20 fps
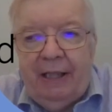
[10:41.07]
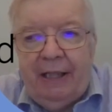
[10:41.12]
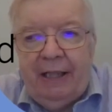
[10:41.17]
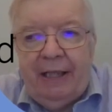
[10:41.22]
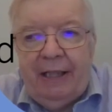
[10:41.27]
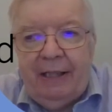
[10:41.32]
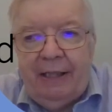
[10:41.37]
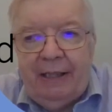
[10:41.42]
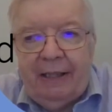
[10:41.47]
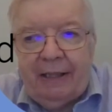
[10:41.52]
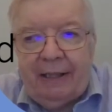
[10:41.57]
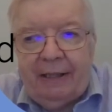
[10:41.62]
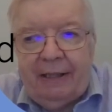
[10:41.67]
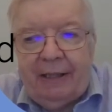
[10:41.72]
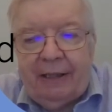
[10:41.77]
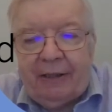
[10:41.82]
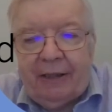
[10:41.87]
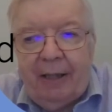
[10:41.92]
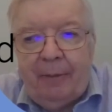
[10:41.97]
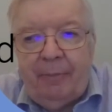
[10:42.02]
in that
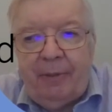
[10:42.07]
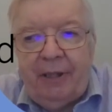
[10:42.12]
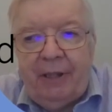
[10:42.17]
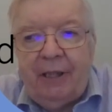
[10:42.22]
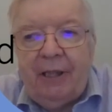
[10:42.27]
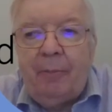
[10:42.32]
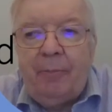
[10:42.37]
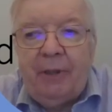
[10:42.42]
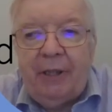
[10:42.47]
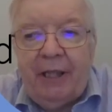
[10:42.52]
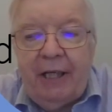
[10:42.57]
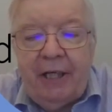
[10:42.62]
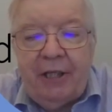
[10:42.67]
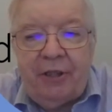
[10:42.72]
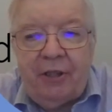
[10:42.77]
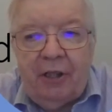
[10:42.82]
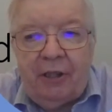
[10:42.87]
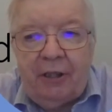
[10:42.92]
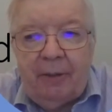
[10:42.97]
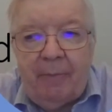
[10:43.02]
there can be an
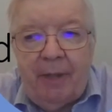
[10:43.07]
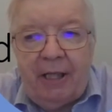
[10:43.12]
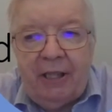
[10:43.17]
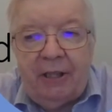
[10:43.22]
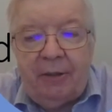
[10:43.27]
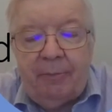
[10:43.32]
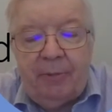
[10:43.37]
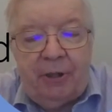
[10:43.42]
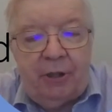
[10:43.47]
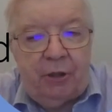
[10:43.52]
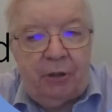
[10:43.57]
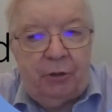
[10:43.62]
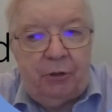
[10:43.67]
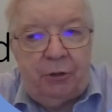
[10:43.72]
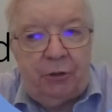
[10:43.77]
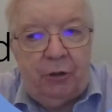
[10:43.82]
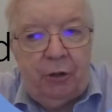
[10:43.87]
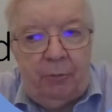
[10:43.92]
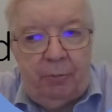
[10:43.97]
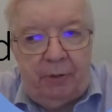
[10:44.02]
obligation on the management to
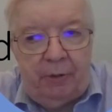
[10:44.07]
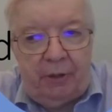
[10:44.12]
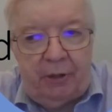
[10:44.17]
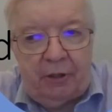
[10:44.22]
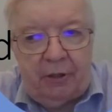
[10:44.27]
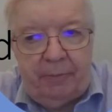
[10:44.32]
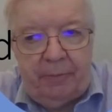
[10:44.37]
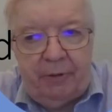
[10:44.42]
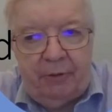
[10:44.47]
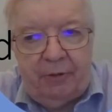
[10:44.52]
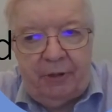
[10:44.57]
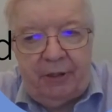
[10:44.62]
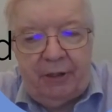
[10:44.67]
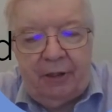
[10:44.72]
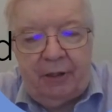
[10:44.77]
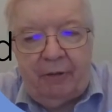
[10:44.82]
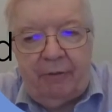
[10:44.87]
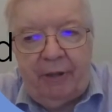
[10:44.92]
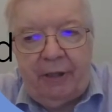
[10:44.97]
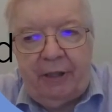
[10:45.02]
consult with the community
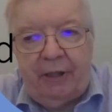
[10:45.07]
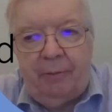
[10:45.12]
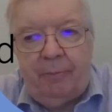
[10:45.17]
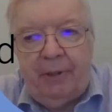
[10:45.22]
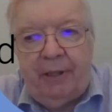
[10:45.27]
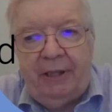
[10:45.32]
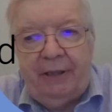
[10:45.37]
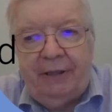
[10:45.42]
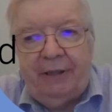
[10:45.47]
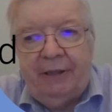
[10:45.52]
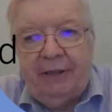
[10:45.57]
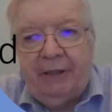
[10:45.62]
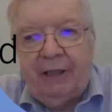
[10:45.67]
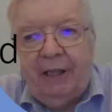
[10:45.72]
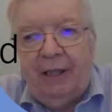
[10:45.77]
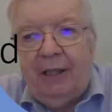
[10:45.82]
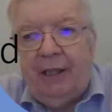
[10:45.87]
on a regular basis,